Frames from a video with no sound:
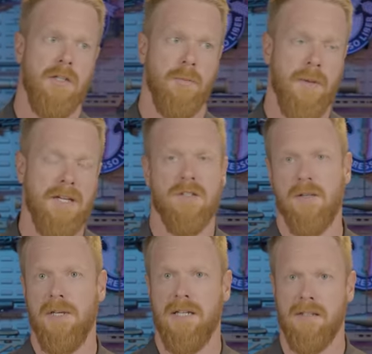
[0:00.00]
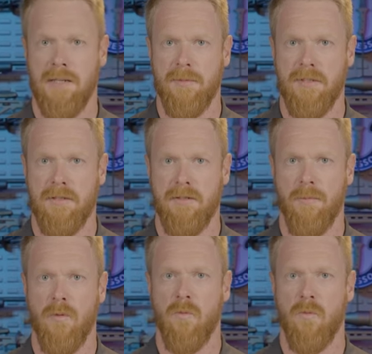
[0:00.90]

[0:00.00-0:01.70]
you're basically being limited to